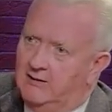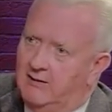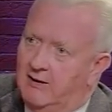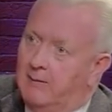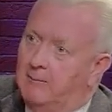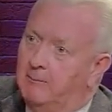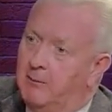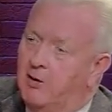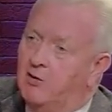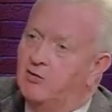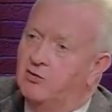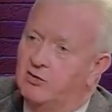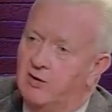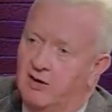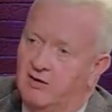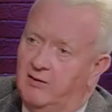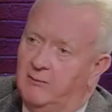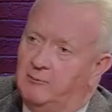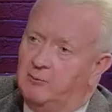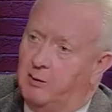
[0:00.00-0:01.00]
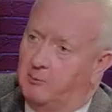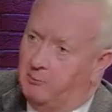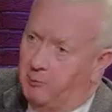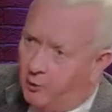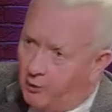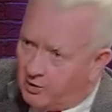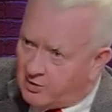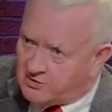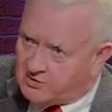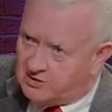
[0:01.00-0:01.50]
both
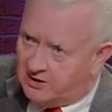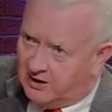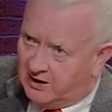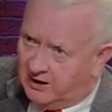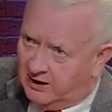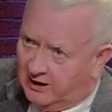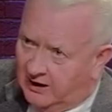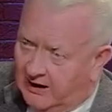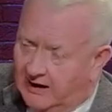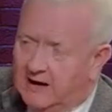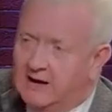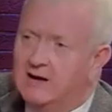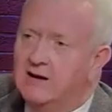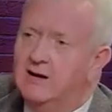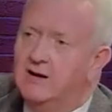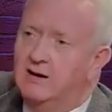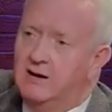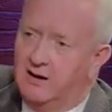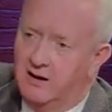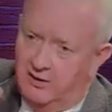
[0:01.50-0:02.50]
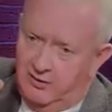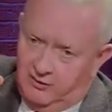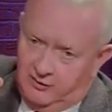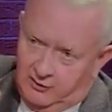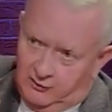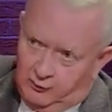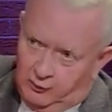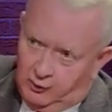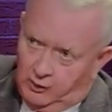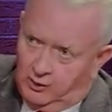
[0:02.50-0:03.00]
proportionately,
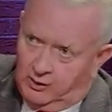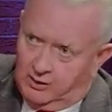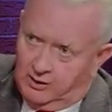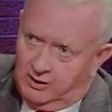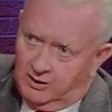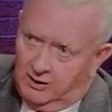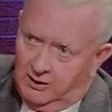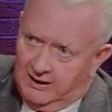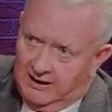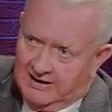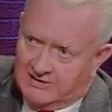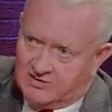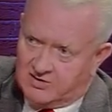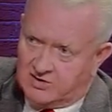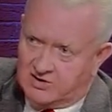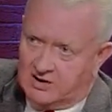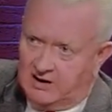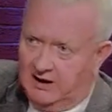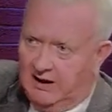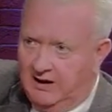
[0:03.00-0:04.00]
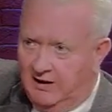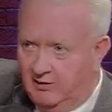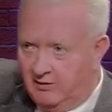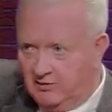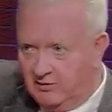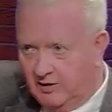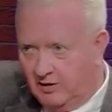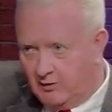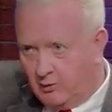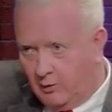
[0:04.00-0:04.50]
the rural
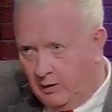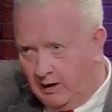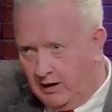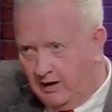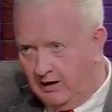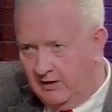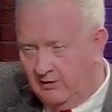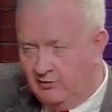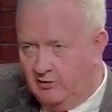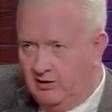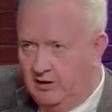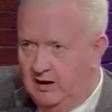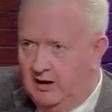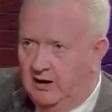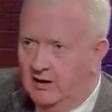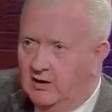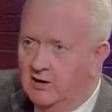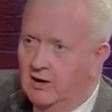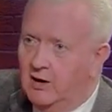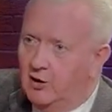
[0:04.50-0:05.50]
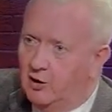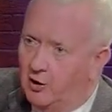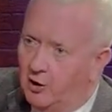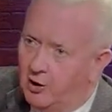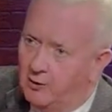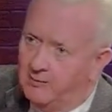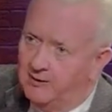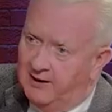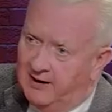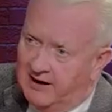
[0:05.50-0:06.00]
legislators as well as the
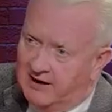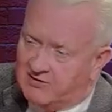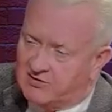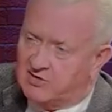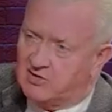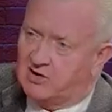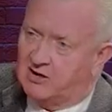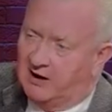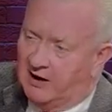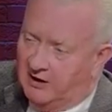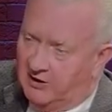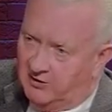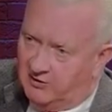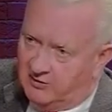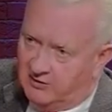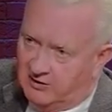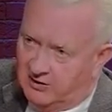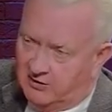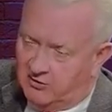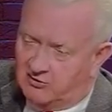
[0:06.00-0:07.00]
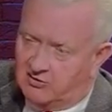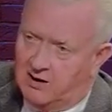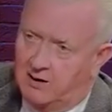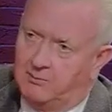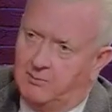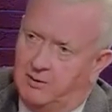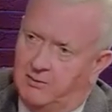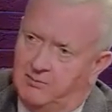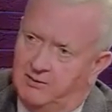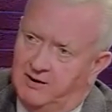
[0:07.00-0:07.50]
urban legislators and the
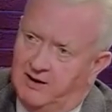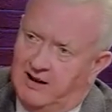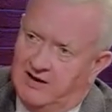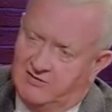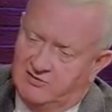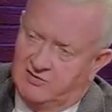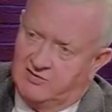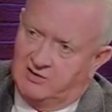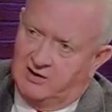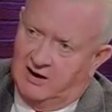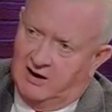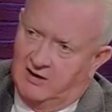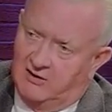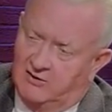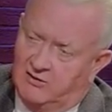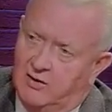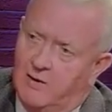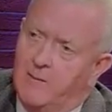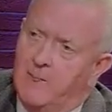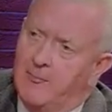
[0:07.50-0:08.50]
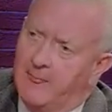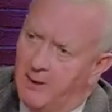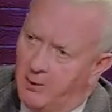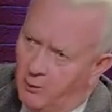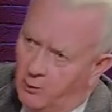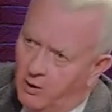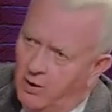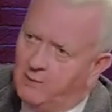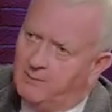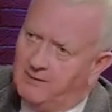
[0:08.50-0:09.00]
suburban legislators
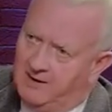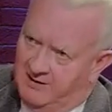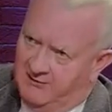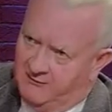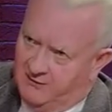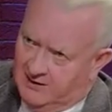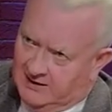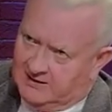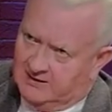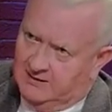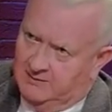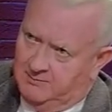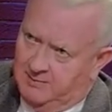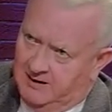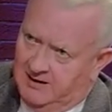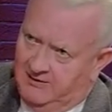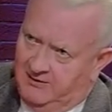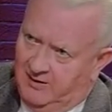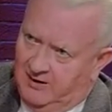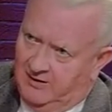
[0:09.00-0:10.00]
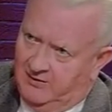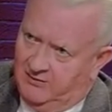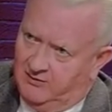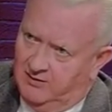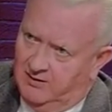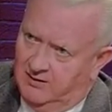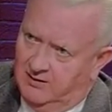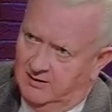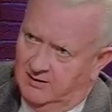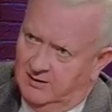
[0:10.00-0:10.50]
will be affected by this.
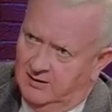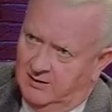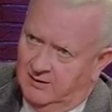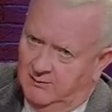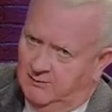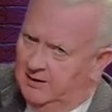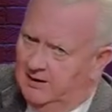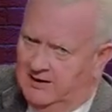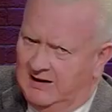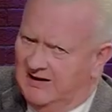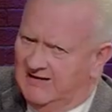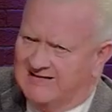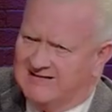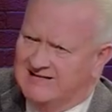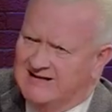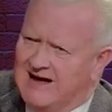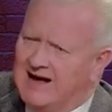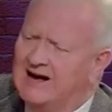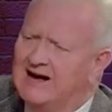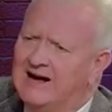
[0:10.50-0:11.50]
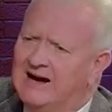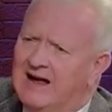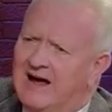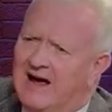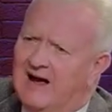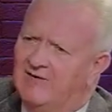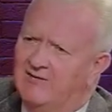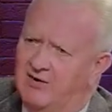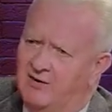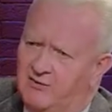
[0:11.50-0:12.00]
But it's not going to
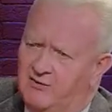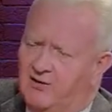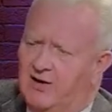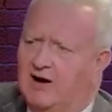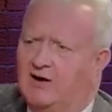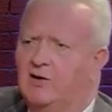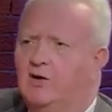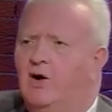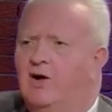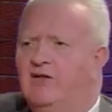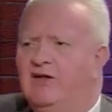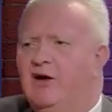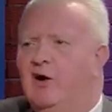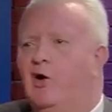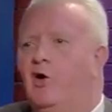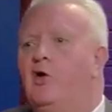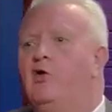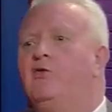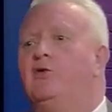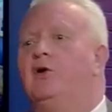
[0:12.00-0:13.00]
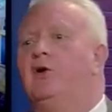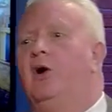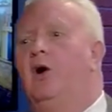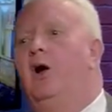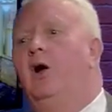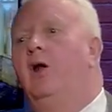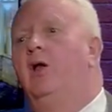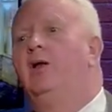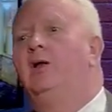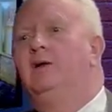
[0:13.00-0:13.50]
have an effect on the
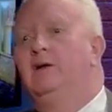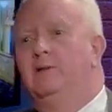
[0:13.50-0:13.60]
overall